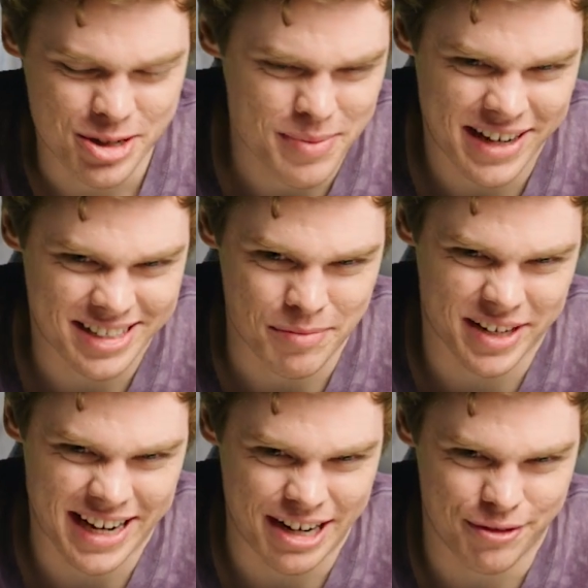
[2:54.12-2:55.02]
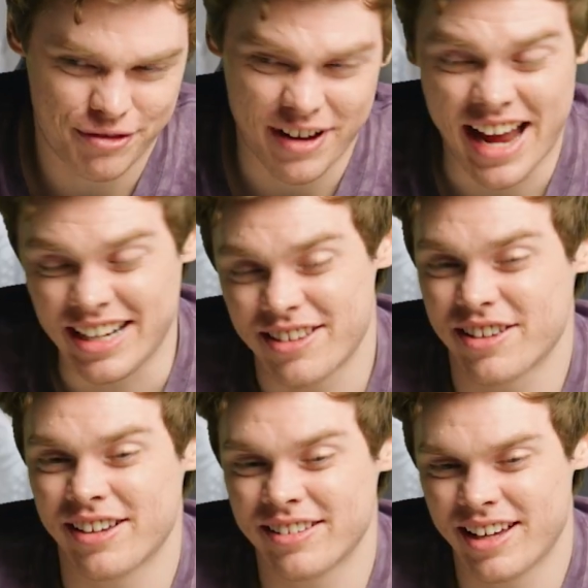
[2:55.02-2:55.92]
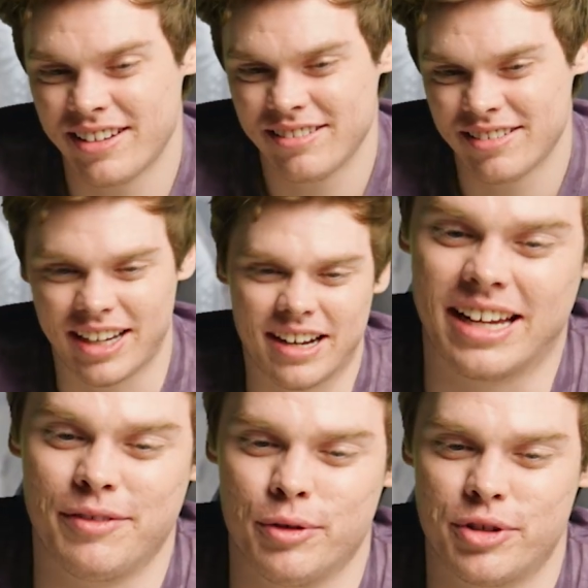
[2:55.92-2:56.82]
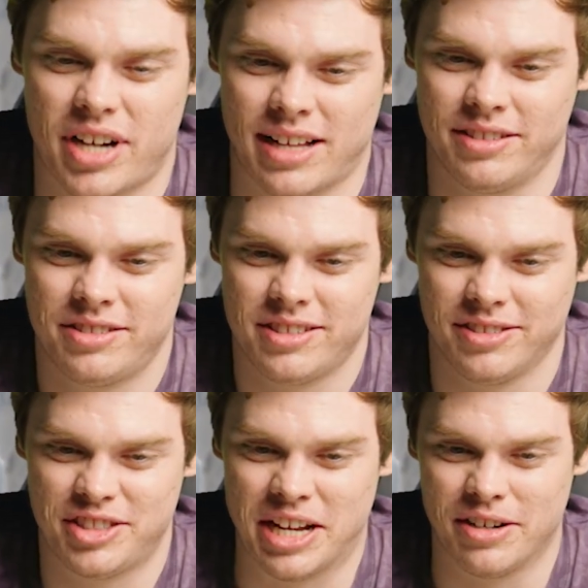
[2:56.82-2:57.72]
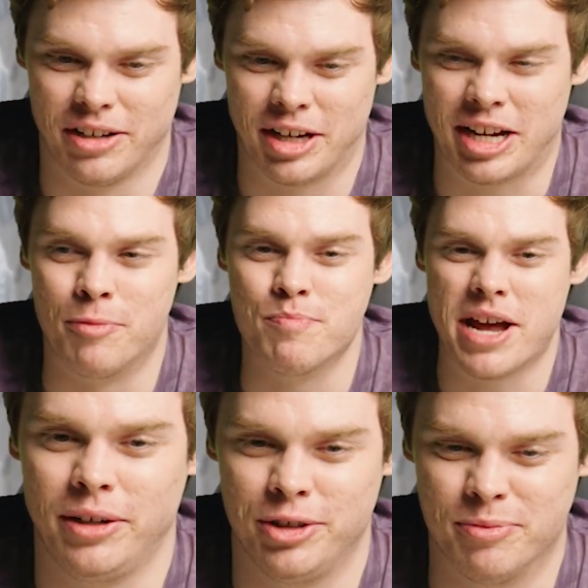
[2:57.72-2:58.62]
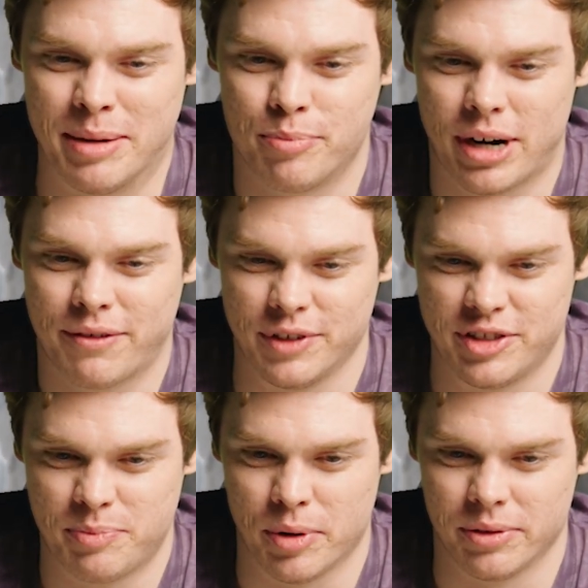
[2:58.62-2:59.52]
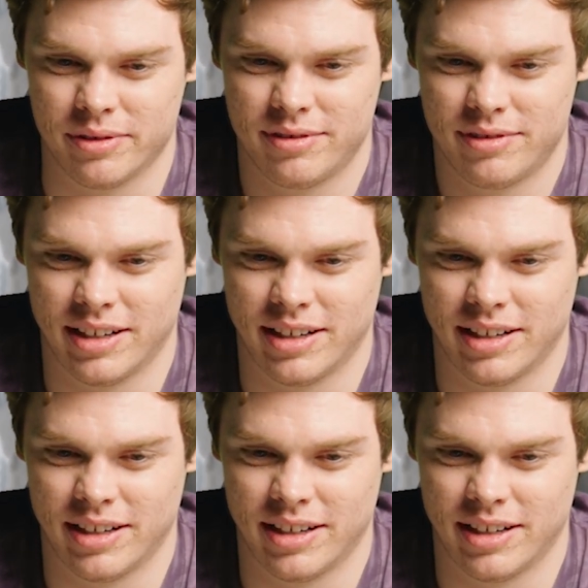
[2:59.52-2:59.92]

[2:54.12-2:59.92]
So can you make something out of anything then? Like, can I give you a challenge? I'll mail you my breakfast spoon.